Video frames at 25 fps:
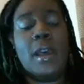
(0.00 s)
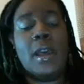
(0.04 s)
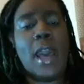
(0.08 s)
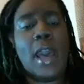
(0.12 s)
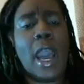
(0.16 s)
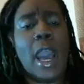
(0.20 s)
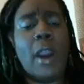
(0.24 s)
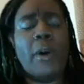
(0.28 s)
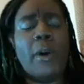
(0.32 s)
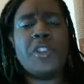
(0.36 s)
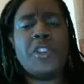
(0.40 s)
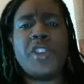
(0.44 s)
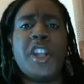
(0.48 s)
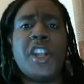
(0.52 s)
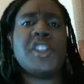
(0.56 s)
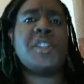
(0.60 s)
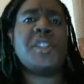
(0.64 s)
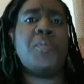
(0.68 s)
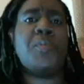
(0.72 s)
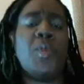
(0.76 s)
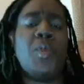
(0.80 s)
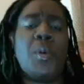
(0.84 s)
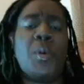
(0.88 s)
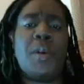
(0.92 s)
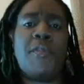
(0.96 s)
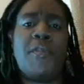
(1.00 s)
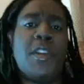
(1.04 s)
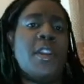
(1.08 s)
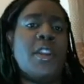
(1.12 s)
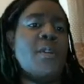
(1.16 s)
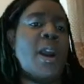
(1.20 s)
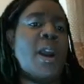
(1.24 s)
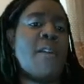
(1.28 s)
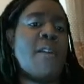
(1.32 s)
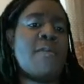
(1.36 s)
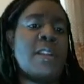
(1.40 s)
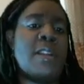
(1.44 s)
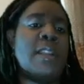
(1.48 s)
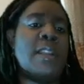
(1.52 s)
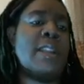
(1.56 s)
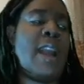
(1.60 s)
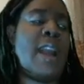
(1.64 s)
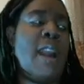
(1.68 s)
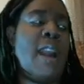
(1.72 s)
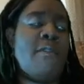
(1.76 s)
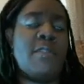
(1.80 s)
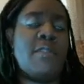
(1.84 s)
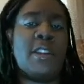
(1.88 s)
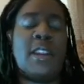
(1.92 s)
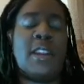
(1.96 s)
always try to support what they do. I
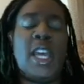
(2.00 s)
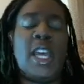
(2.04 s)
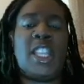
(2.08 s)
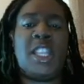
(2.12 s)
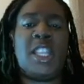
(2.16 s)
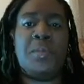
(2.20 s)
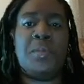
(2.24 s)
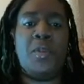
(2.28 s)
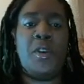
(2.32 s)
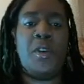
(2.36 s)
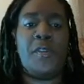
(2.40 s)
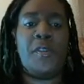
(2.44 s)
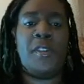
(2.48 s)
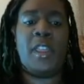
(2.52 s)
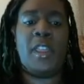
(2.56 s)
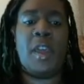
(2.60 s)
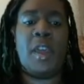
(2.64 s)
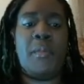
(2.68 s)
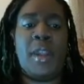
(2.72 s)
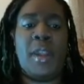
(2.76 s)
really like the both of them,